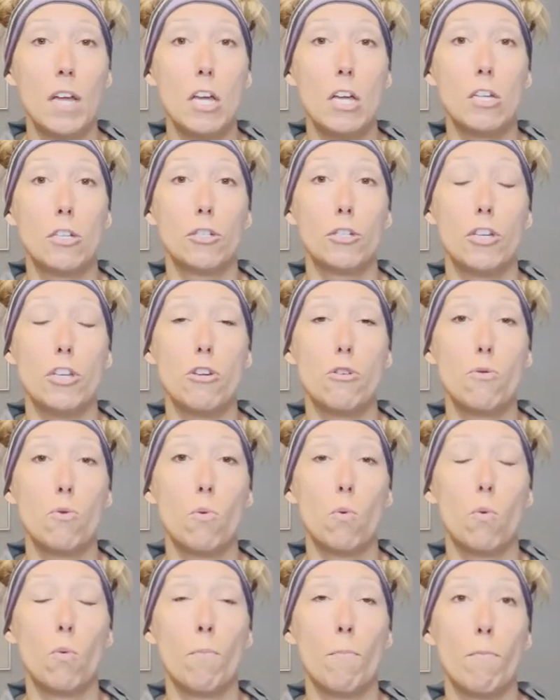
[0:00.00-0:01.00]
So
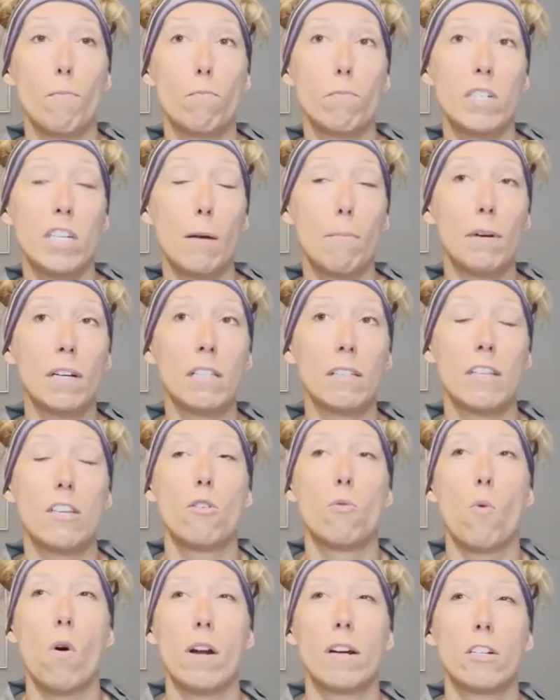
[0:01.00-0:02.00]
you typically
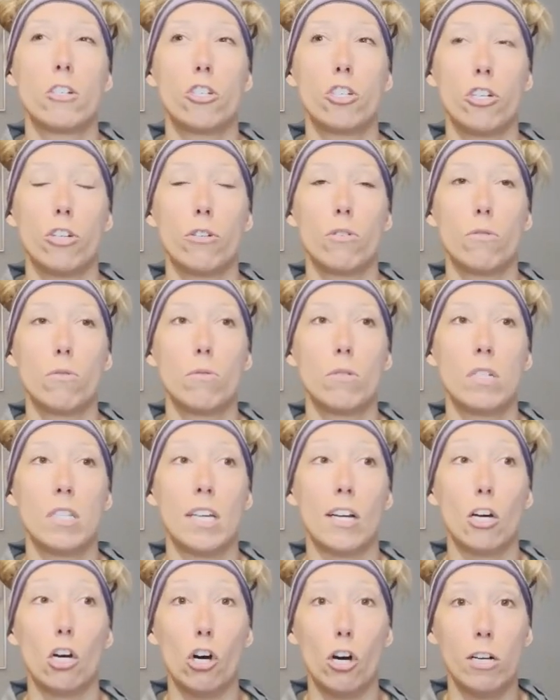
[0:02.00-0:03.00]
want to choose the
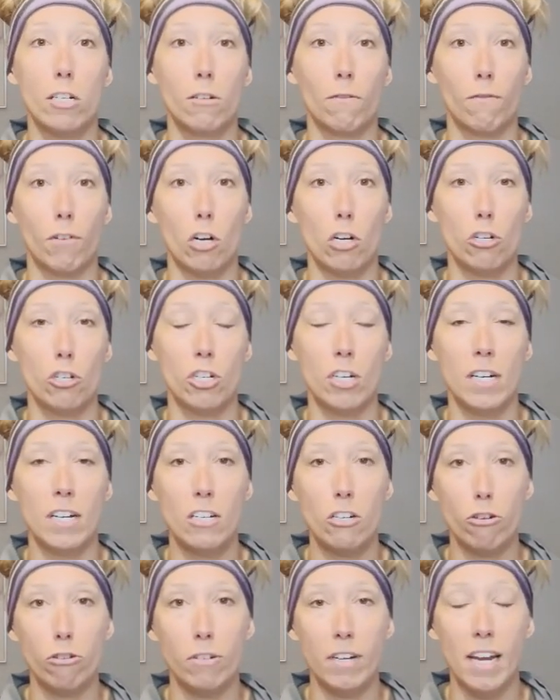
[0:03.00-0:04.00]
cooked version in
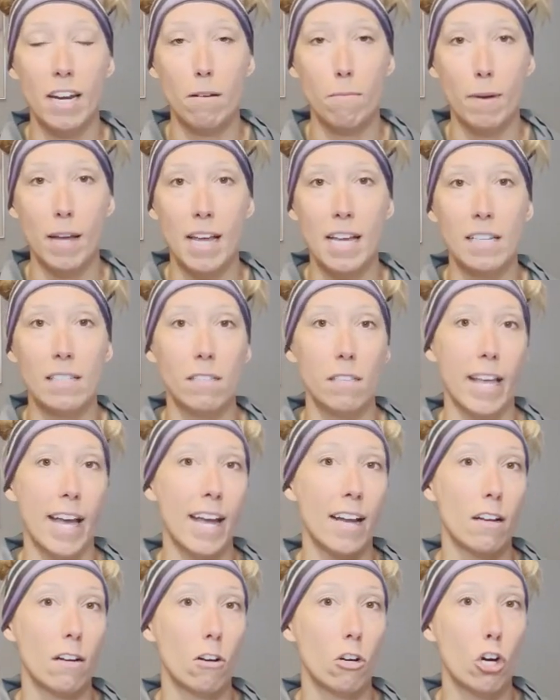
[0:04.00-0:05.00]
your database,
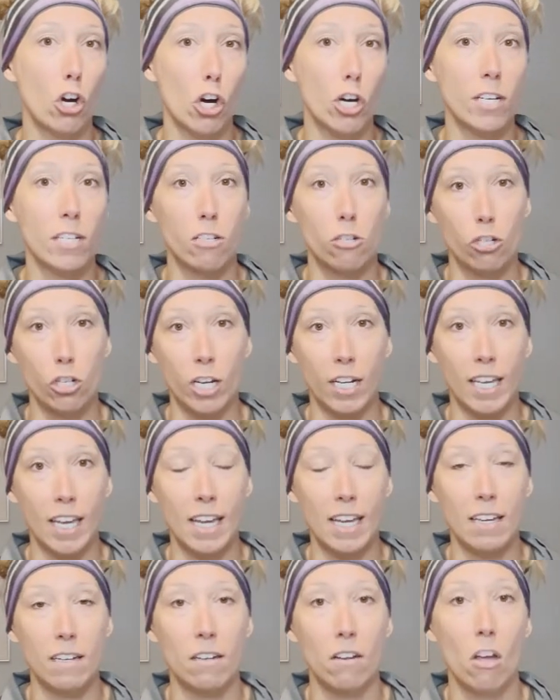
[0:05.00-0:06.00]
like cooked
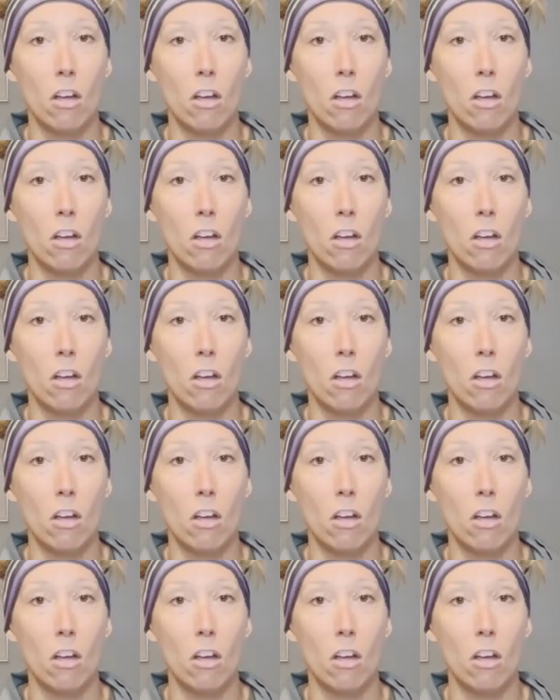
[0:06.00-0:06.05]
chicken